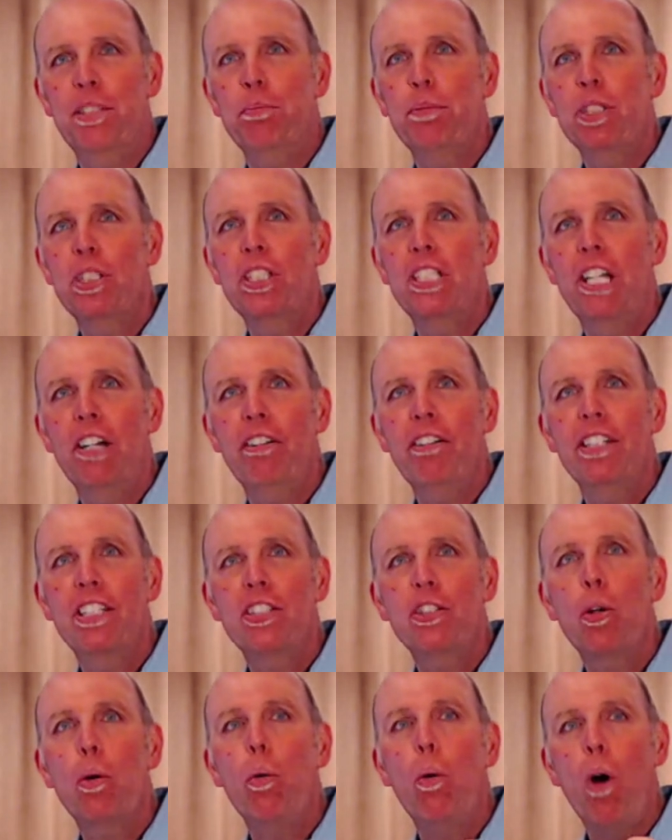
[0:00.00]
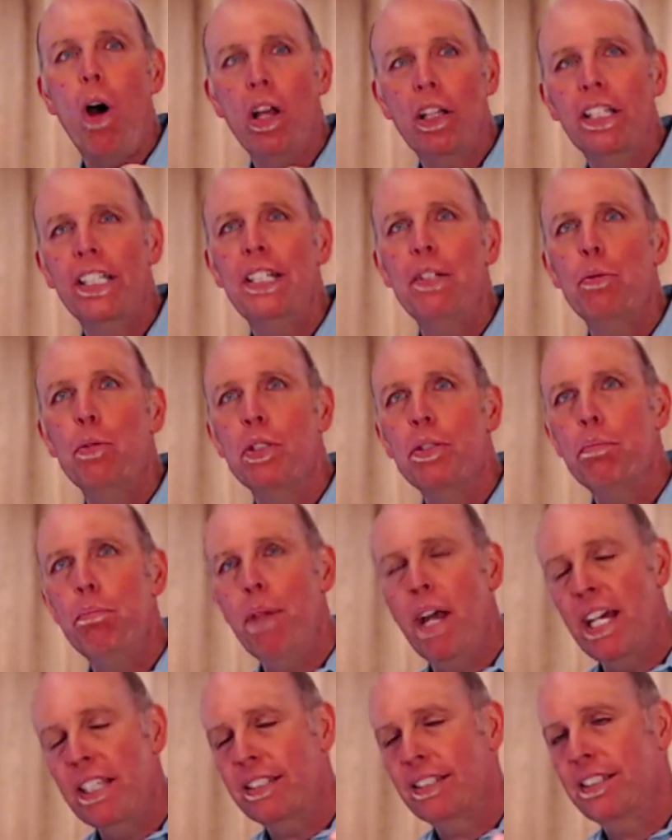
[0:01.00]
mysterious quality was
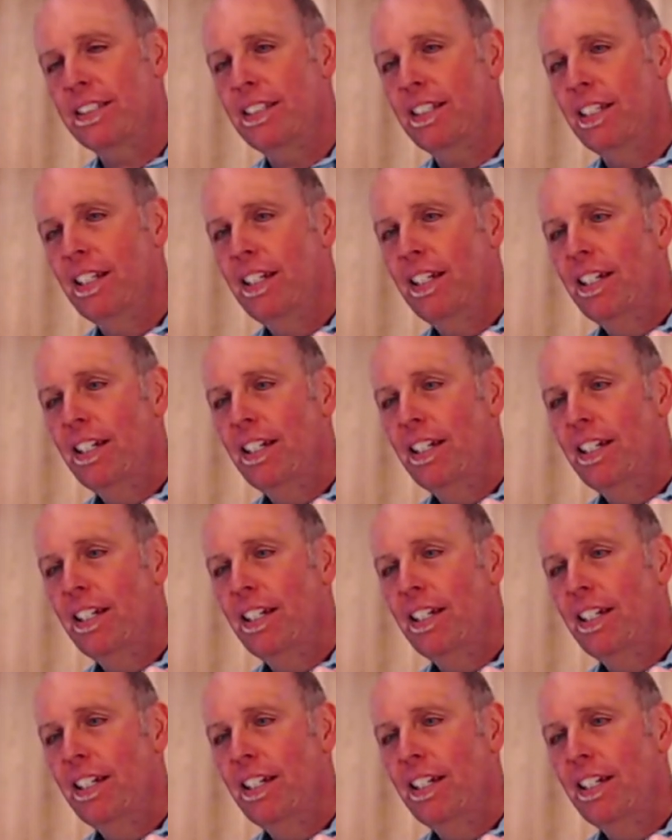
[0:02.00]
best